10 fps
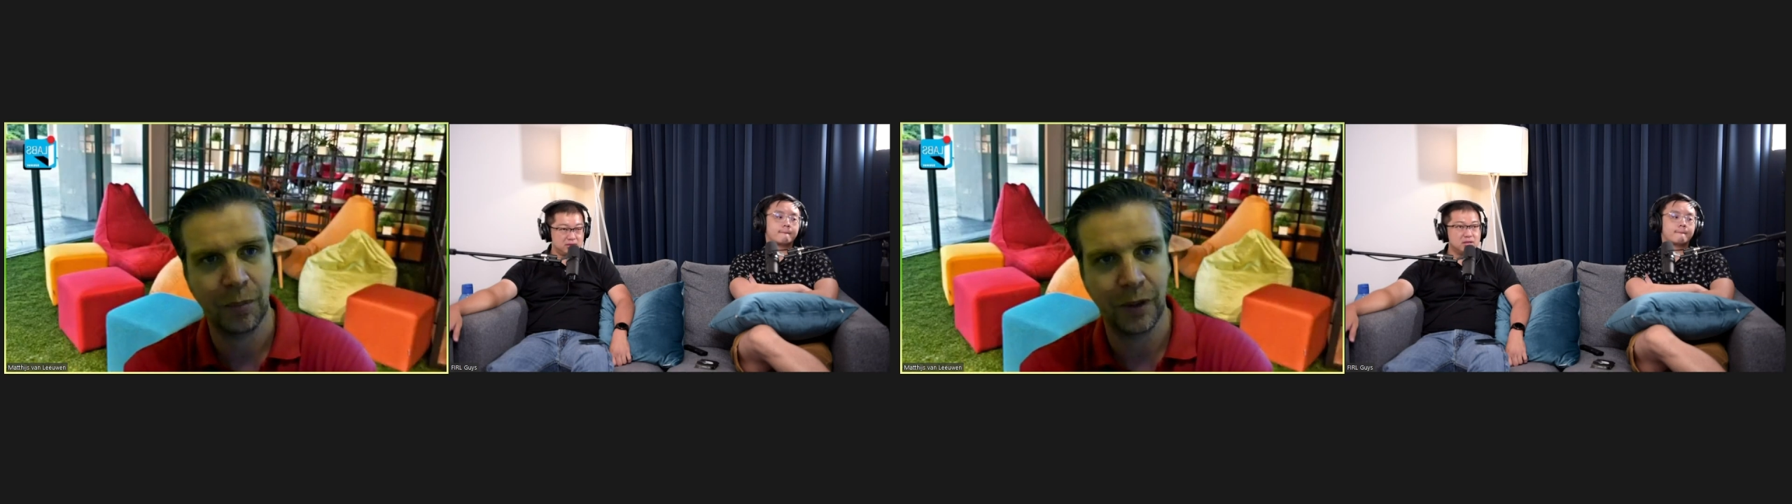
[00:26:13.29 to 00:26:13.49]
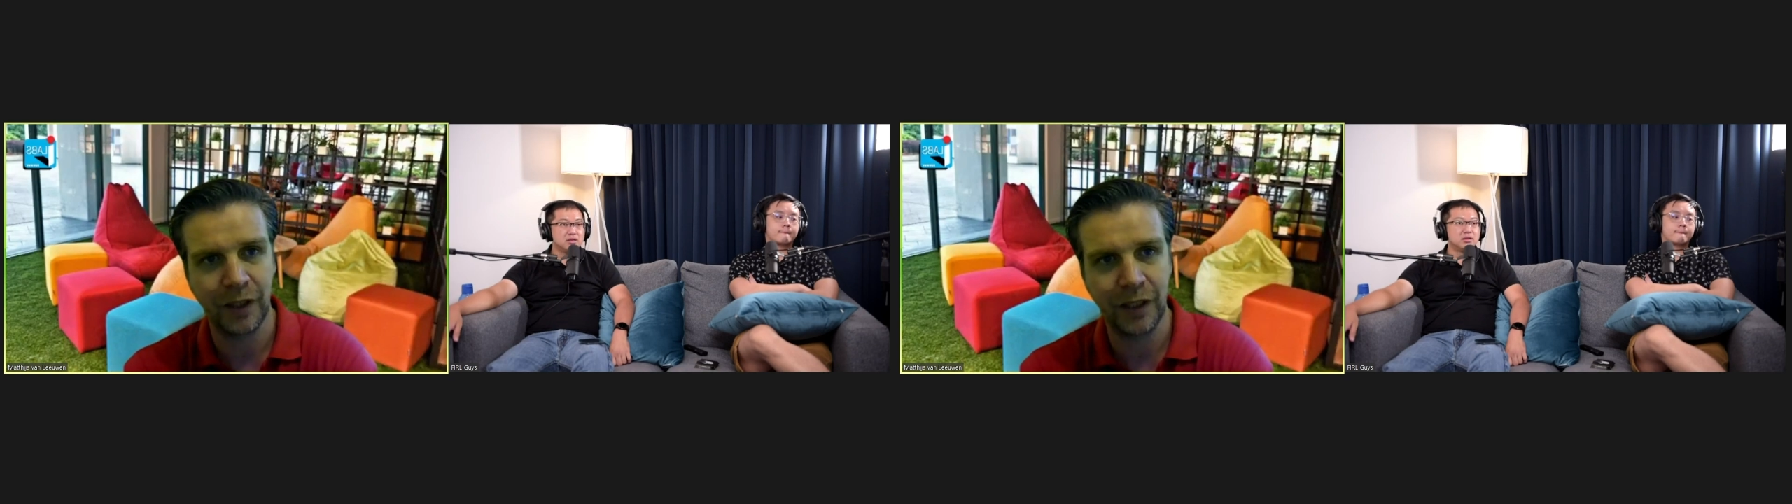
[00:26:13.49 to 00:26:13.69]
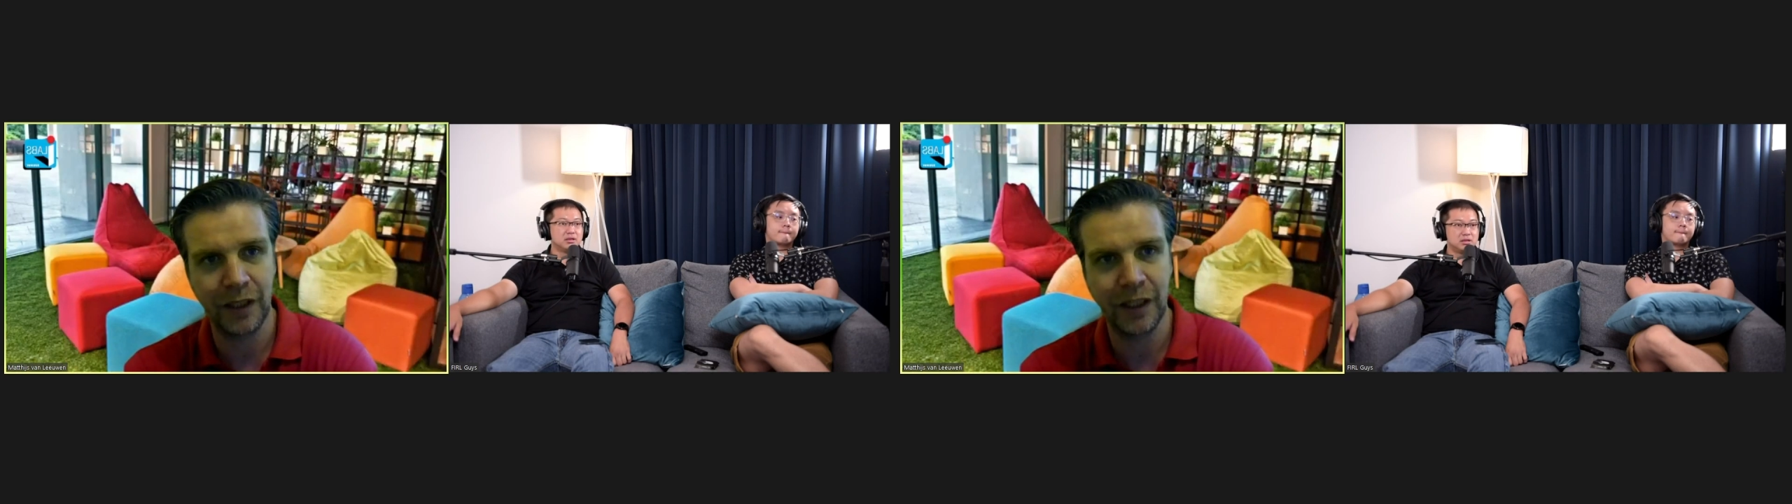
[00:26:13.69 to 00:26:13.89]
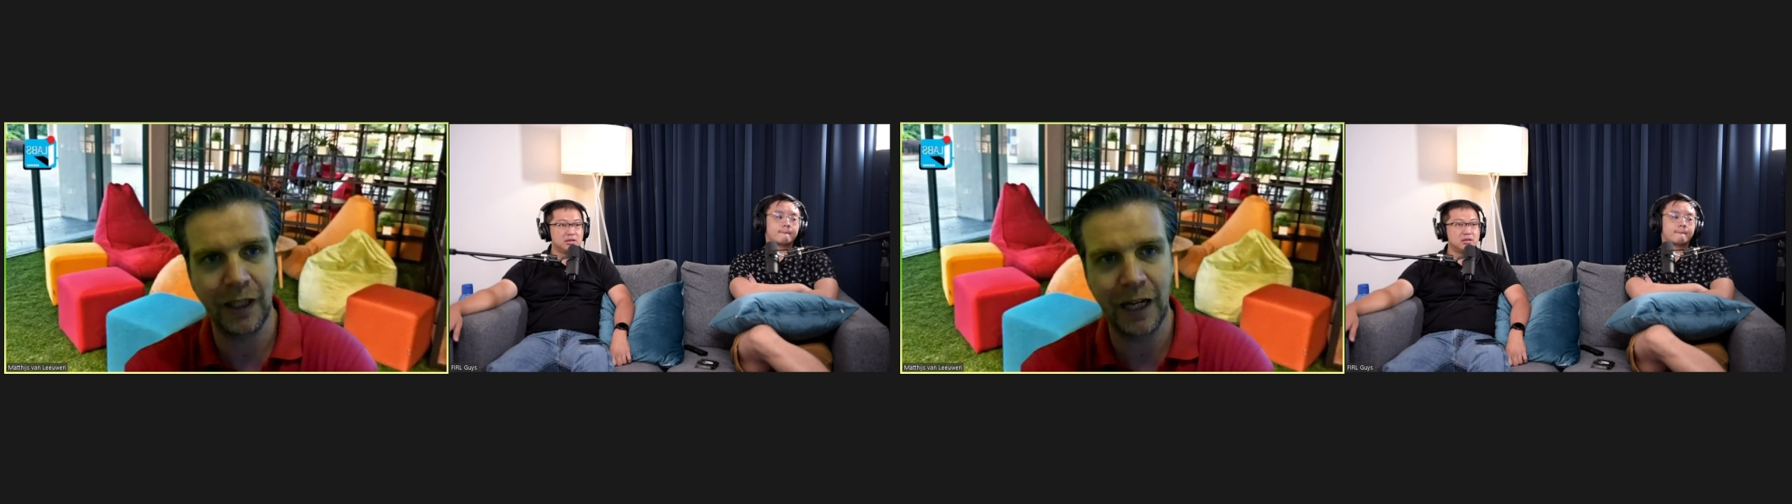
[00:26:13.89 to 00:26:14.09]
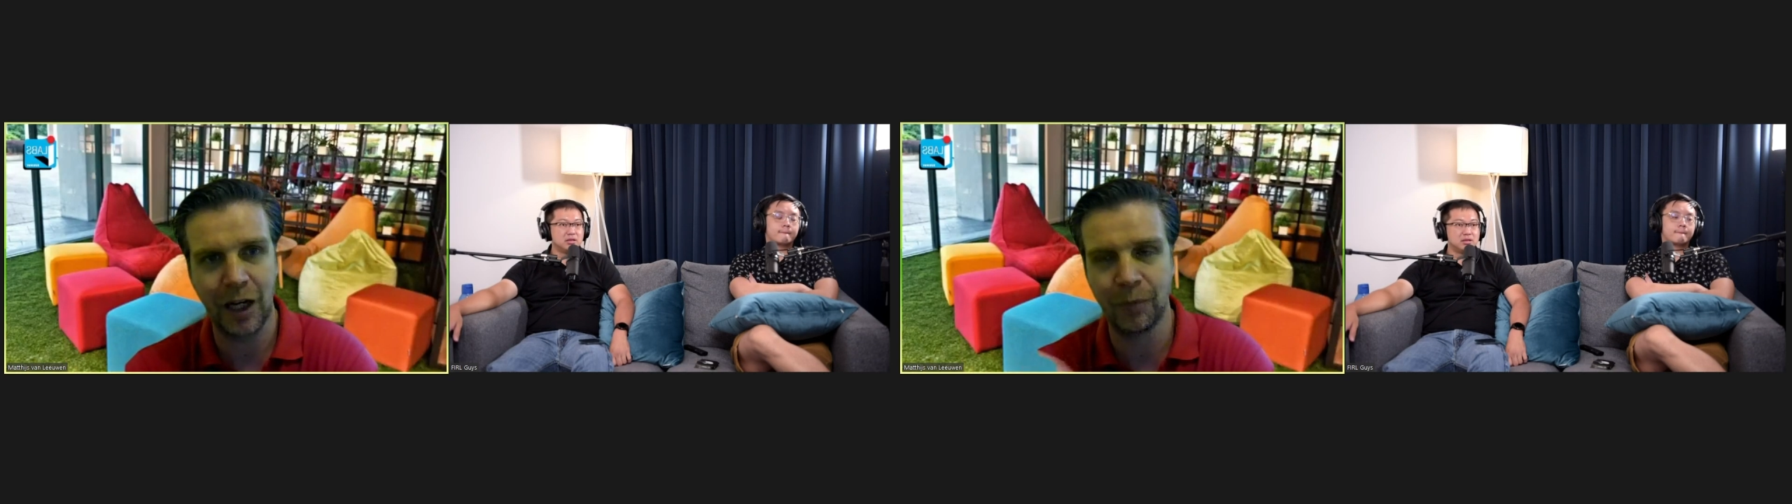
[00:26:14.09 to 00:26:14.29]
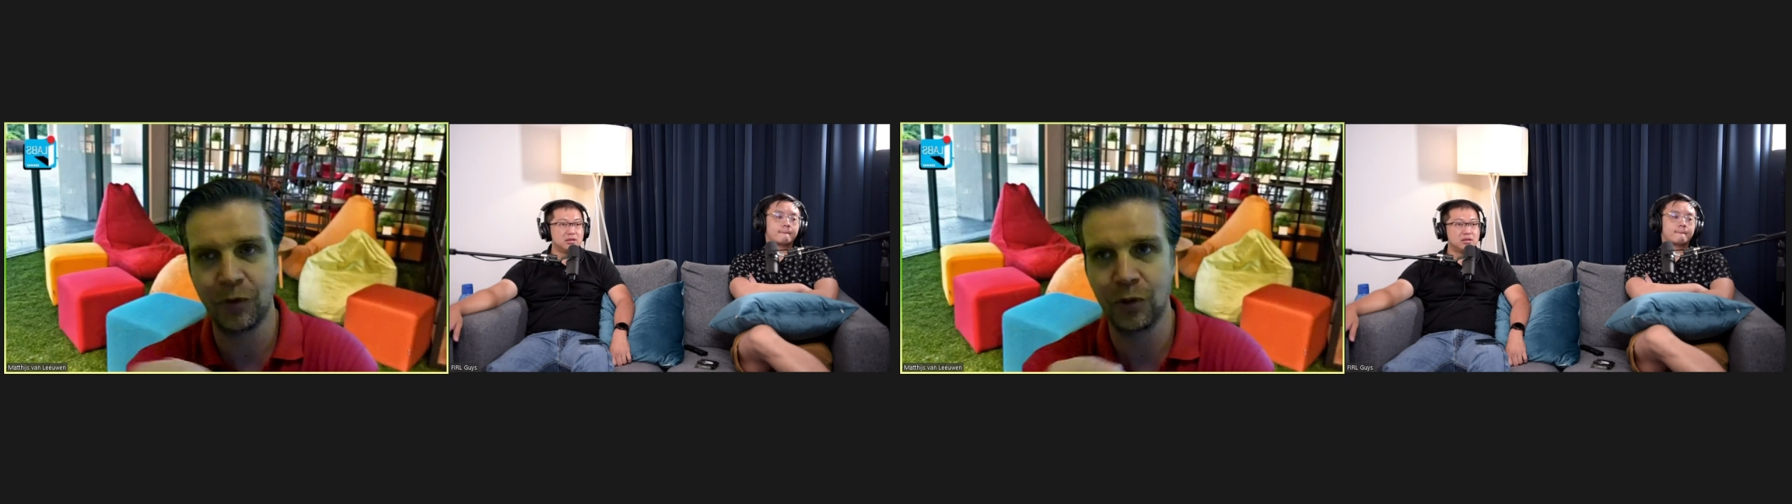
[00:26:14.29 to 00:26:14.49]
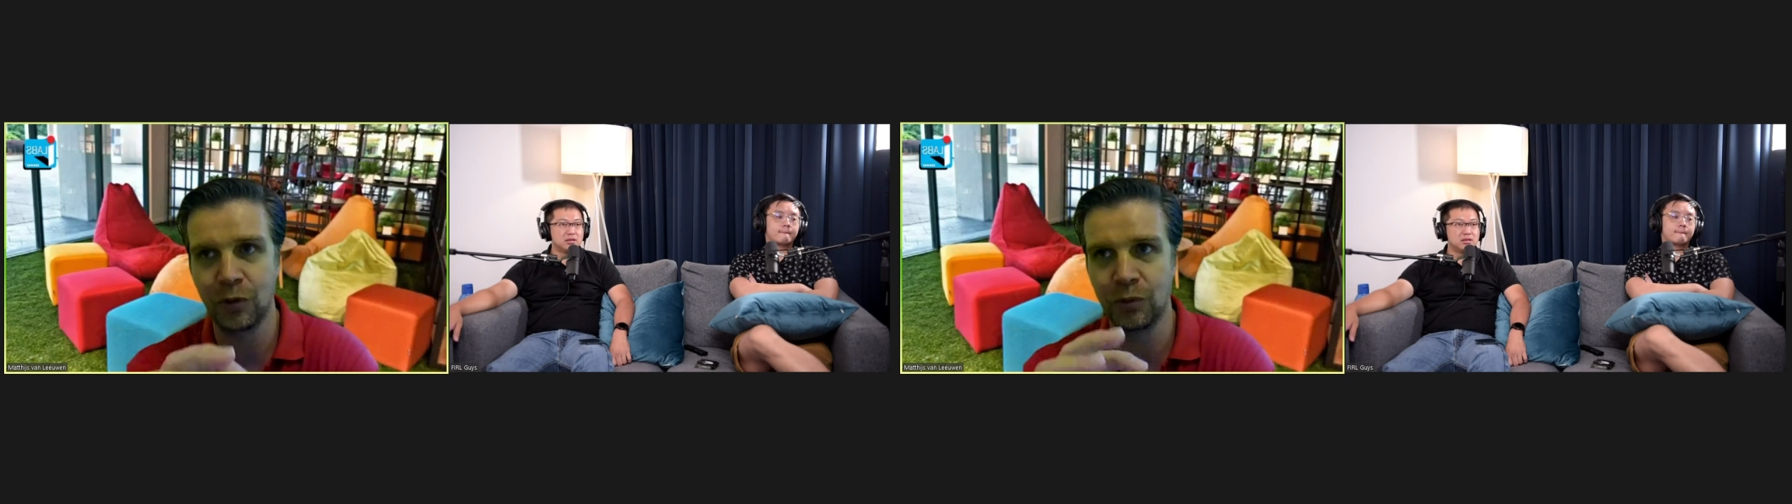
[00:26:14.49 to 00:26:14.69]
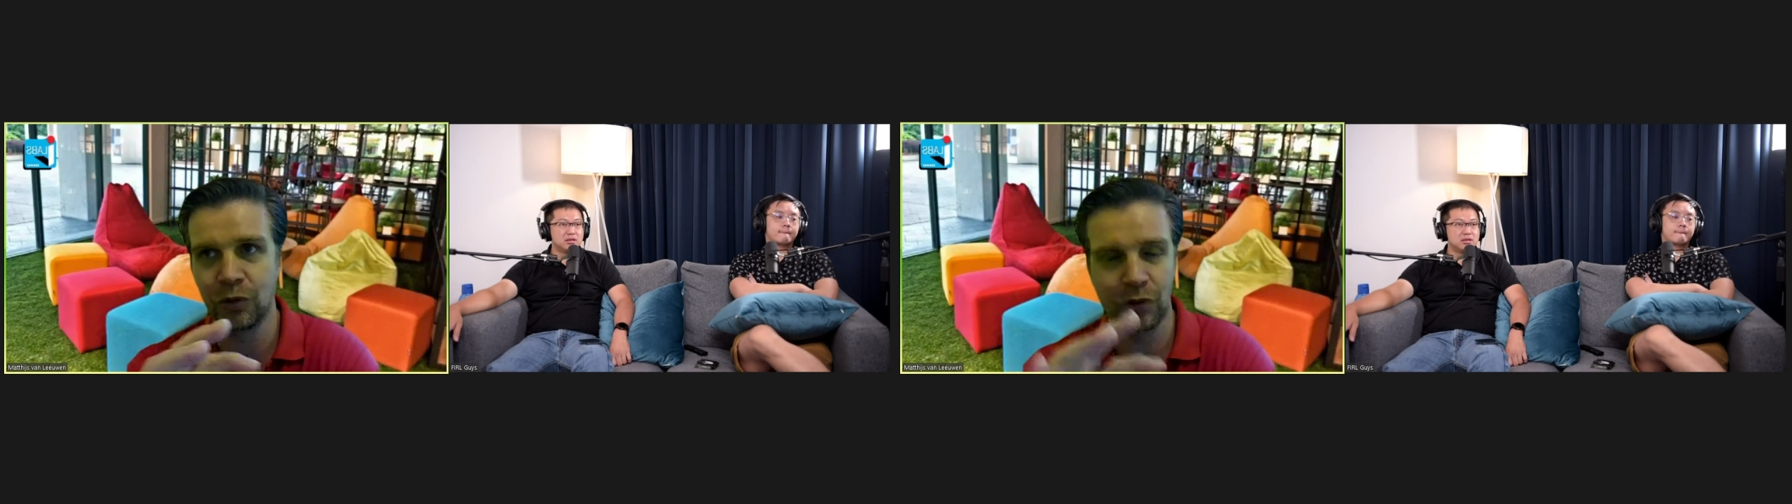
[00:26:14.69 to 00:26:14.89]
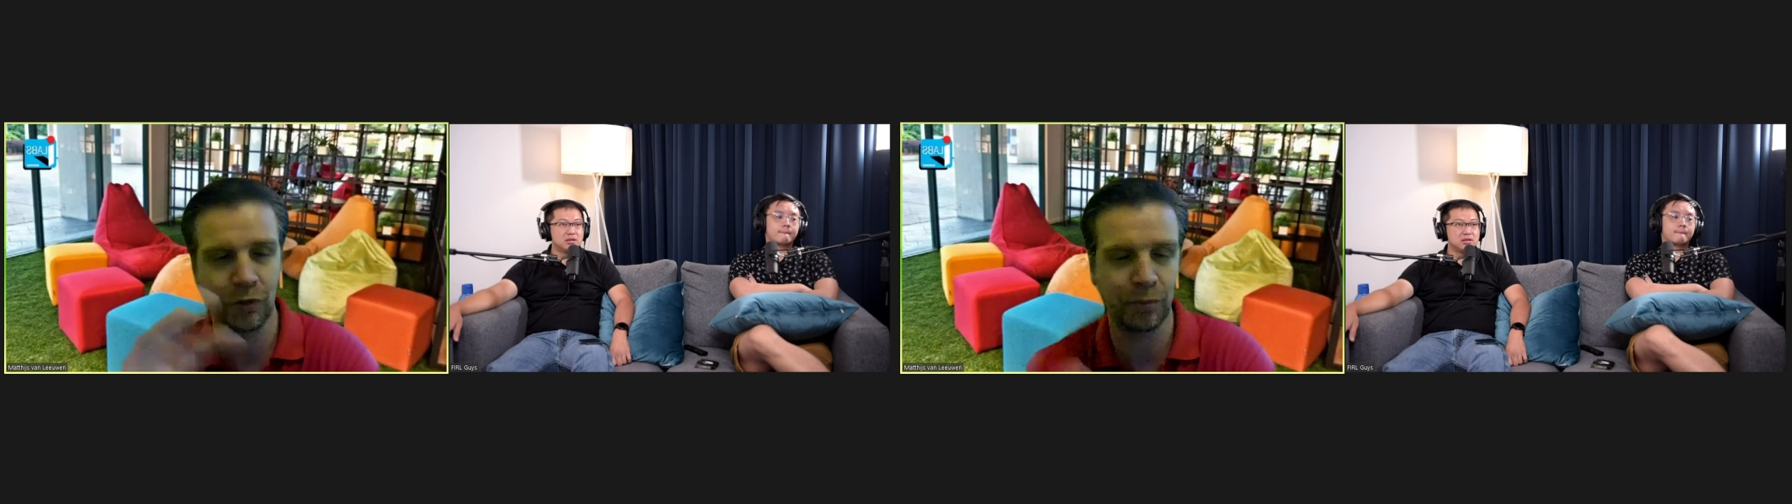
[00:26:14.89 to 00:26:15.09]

but he needed help to sort